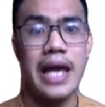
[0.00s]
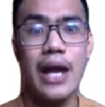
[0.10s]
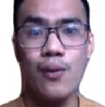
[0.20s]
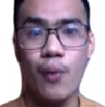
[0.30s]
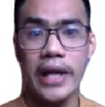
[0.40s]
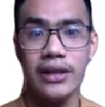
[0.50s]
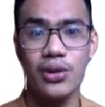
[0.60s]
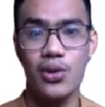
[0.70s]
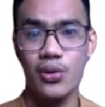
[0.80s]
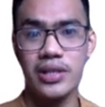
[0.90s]
and when
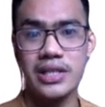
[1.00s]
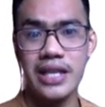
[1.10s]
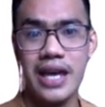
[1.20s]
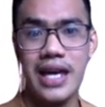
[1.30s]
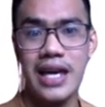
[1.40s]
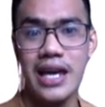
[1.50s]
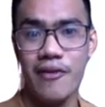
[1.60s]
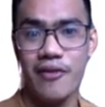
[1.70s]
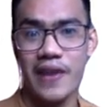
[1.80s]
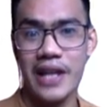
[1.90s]
to use
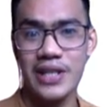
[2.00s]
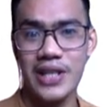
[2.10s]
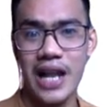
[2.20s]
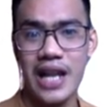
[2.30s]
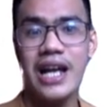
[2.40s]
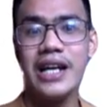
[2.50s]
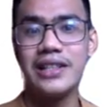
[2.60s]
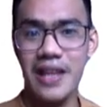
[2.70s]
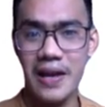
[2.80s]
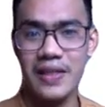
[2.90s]
inferential
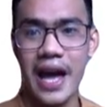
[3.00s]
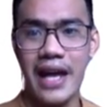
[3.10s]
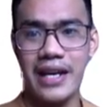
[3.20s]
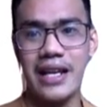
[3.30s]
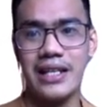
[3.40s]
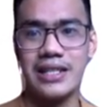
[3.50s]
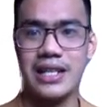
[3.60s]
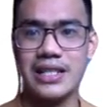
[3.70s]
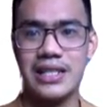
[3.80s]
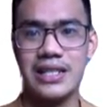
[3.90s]
data
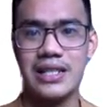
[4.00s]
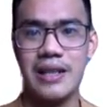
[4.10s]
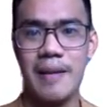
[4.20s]
analysis.